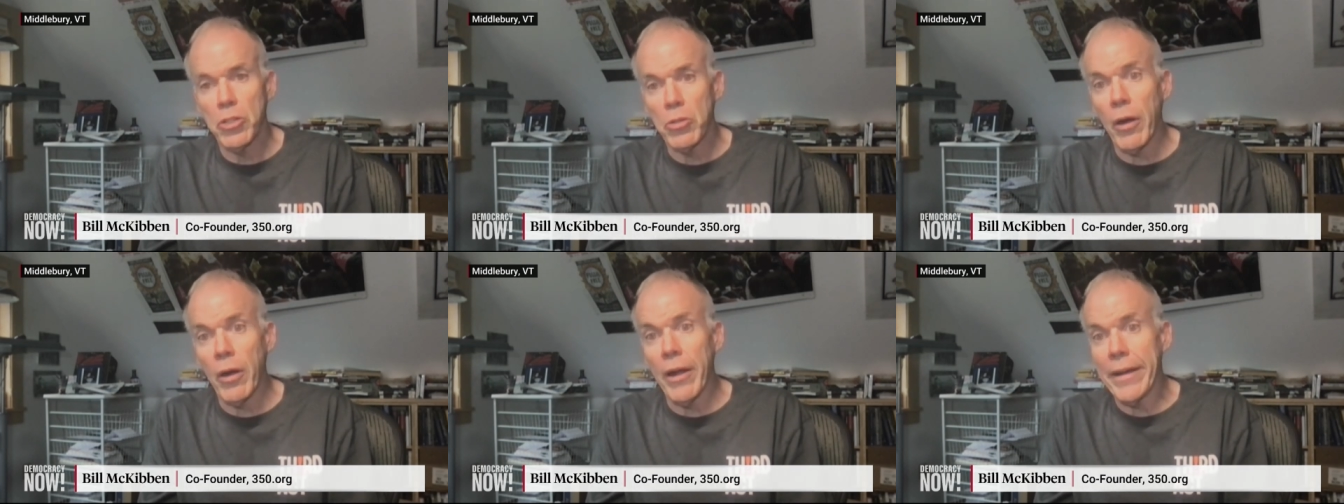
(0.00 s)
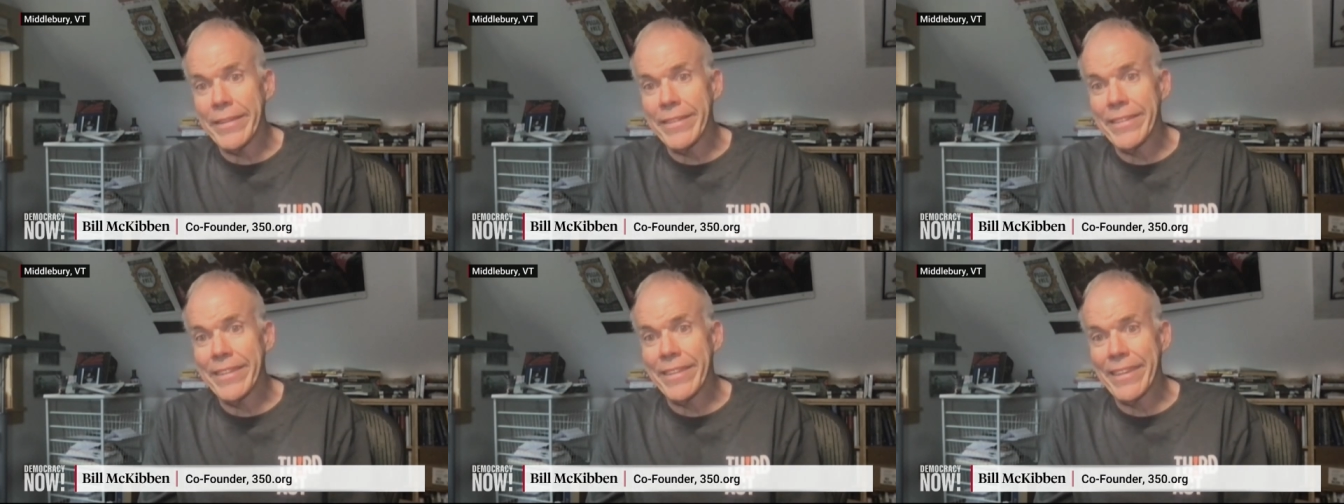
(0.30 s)

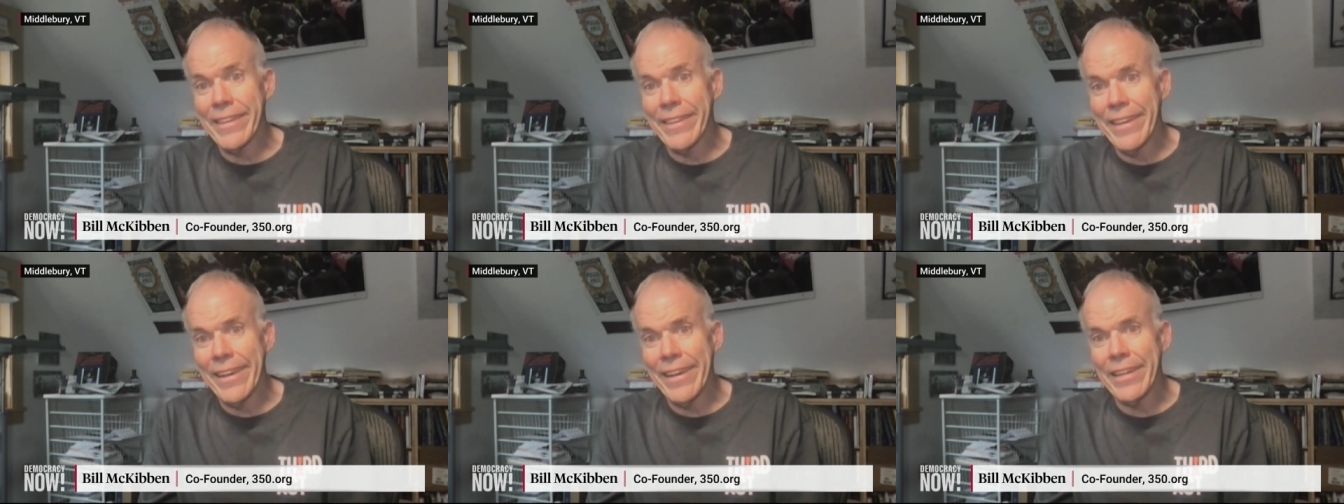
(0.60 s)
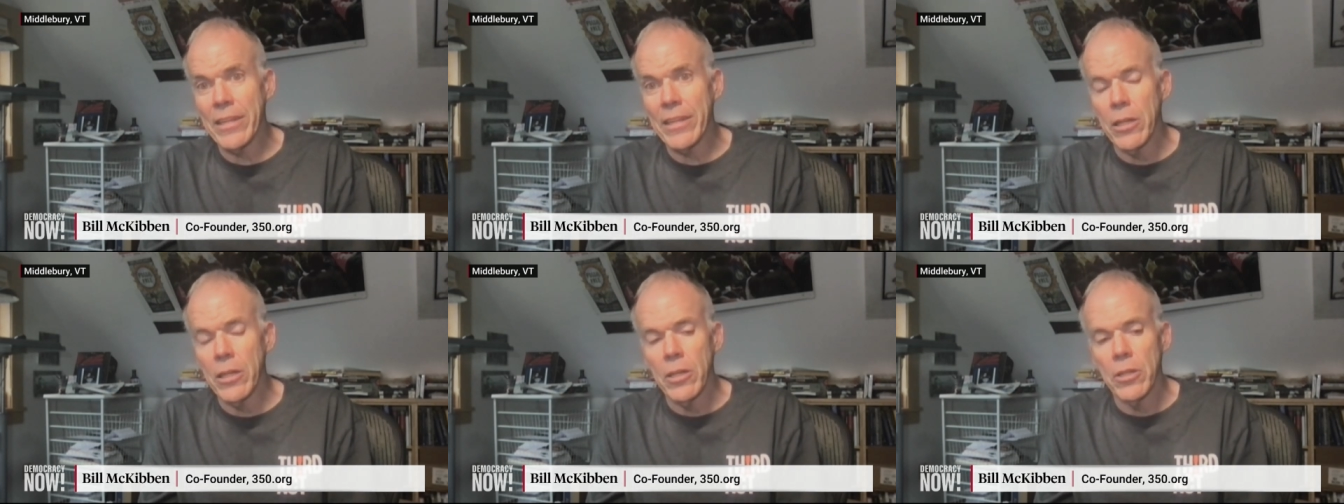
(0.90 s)
trying to
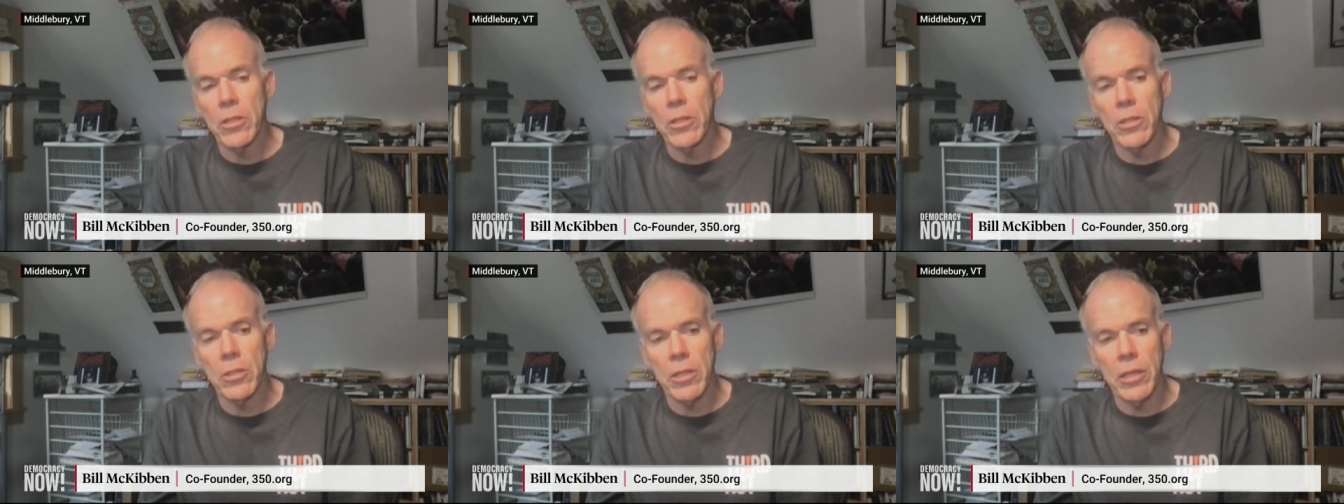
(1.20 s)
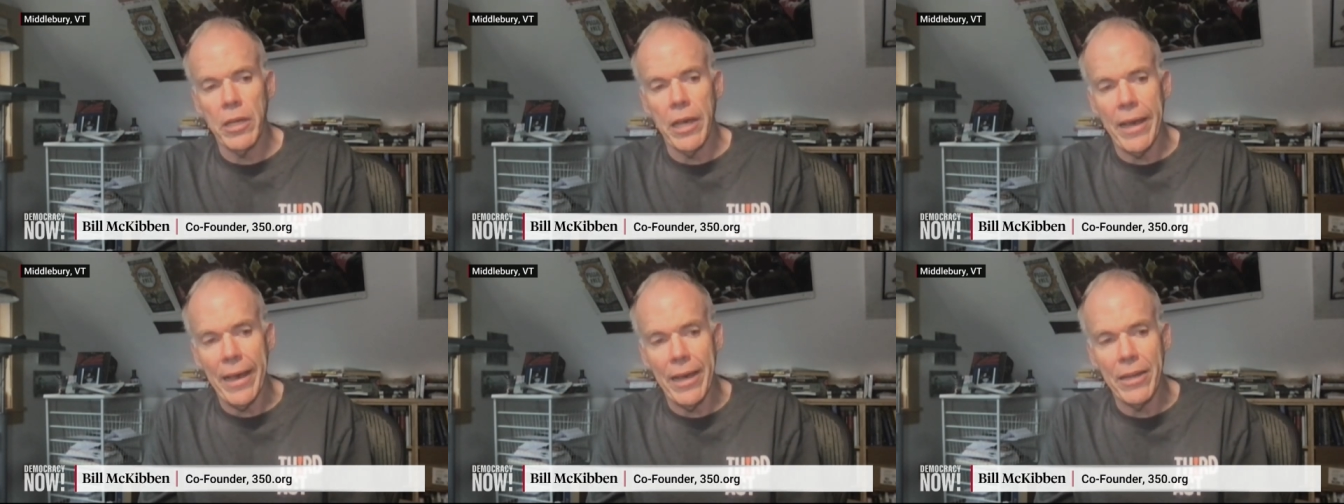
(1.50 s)
get
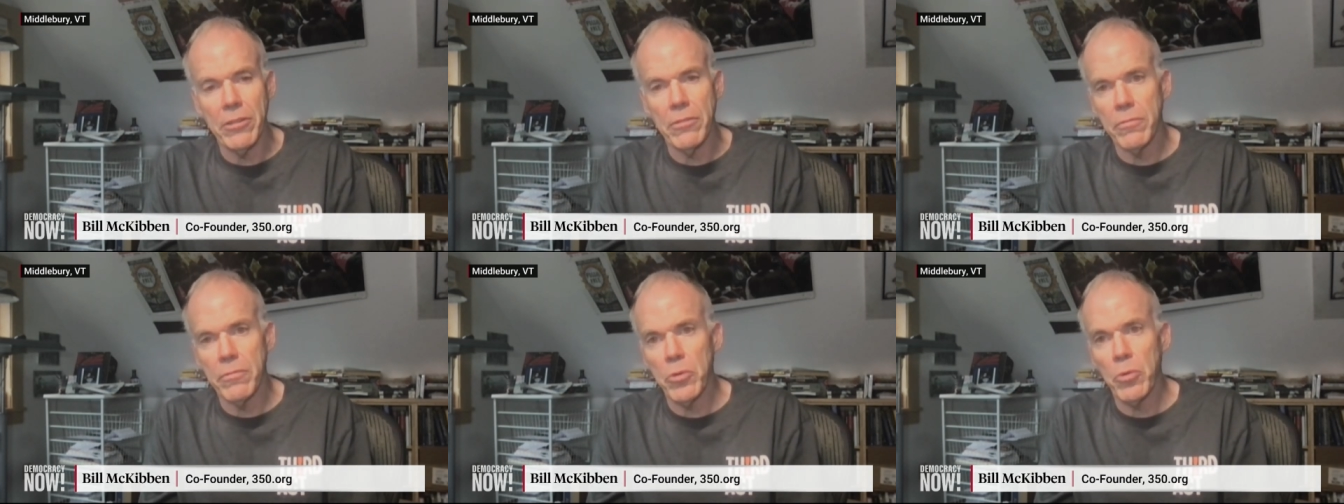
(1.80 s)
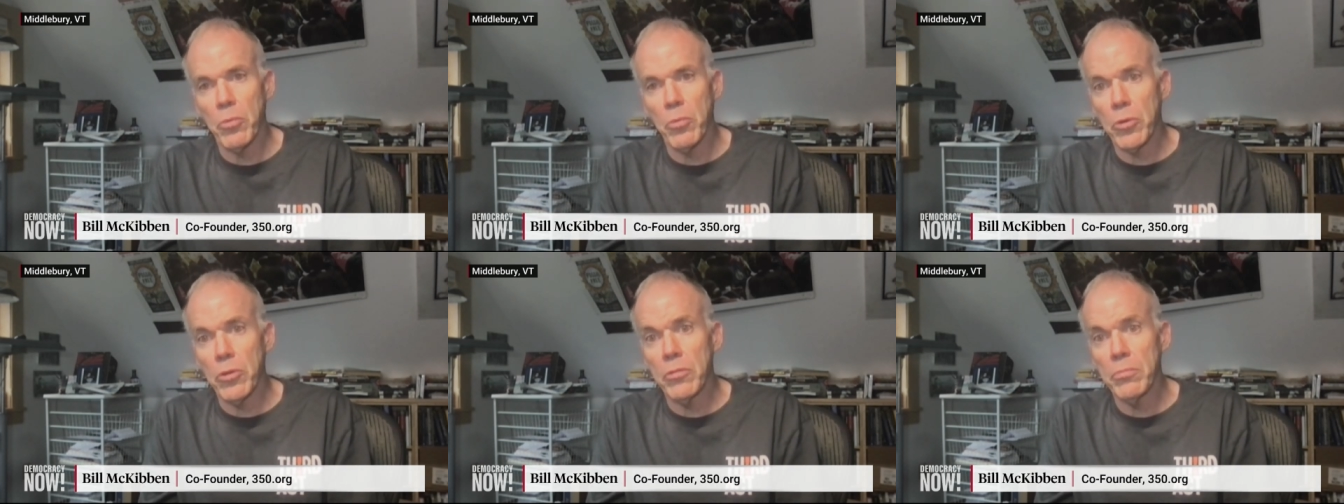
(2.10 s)
the head of
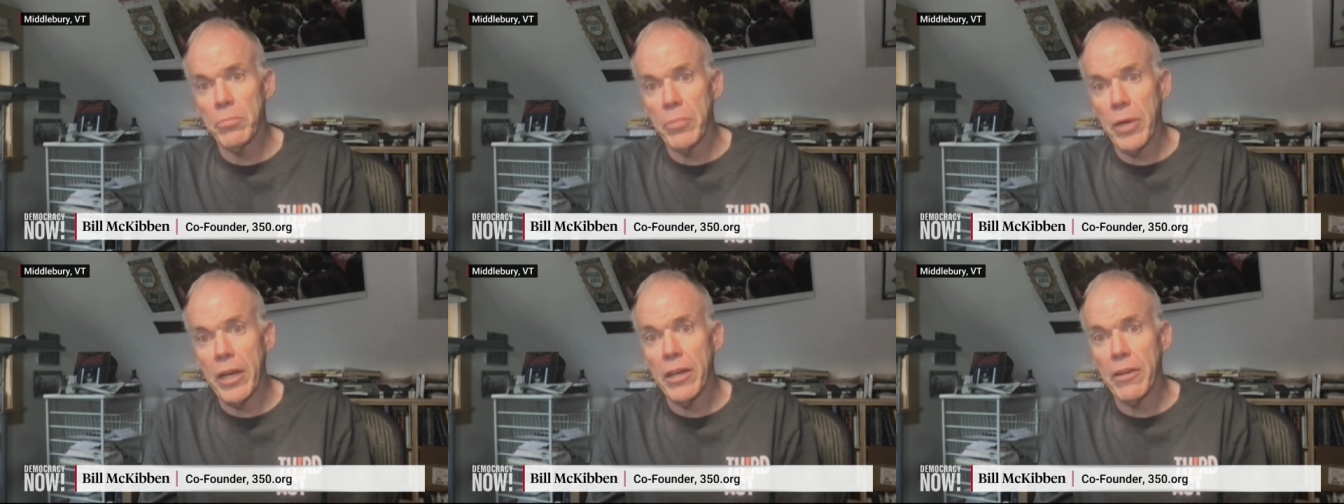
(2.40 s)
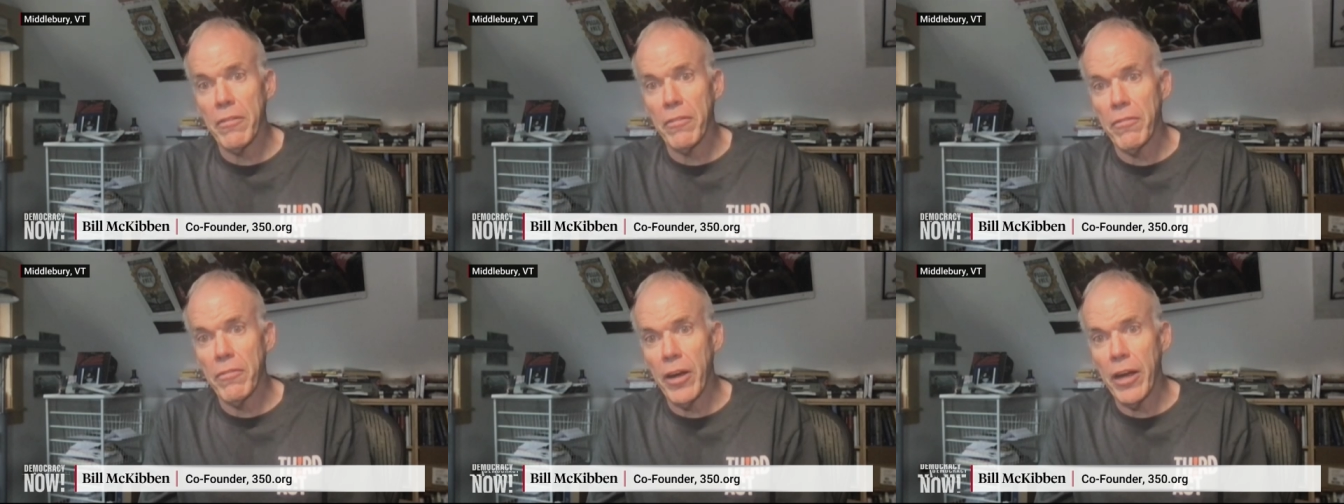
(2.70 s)
the World
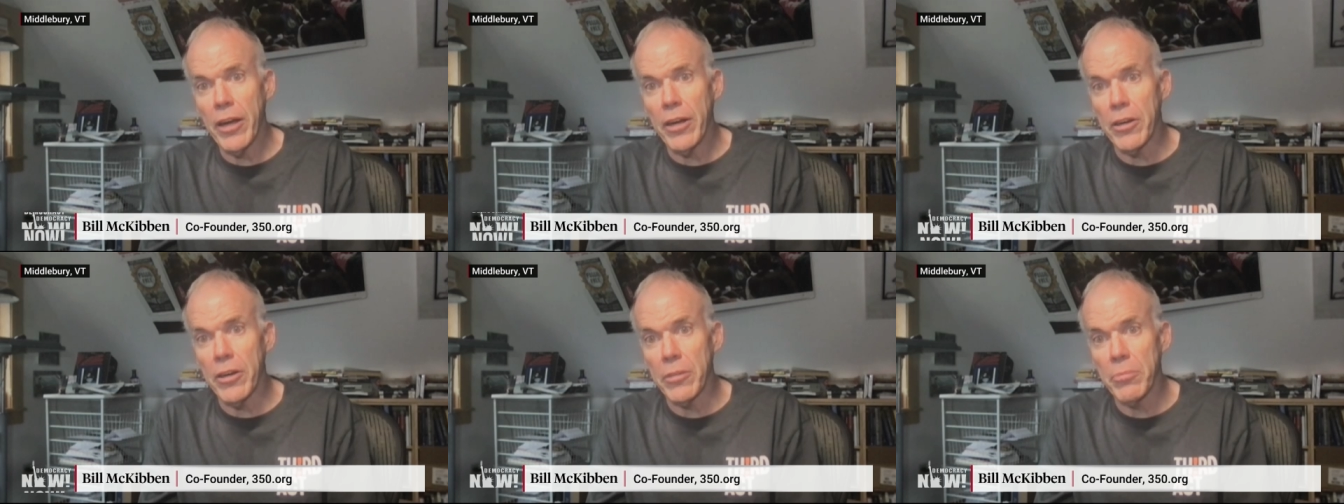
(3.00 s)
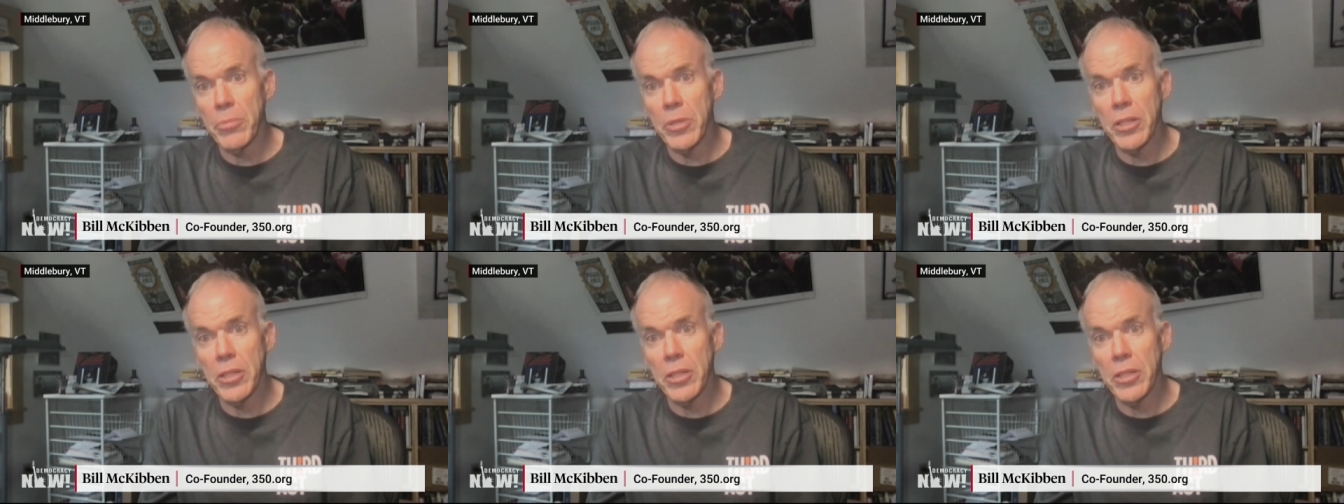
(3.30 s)
Bank fired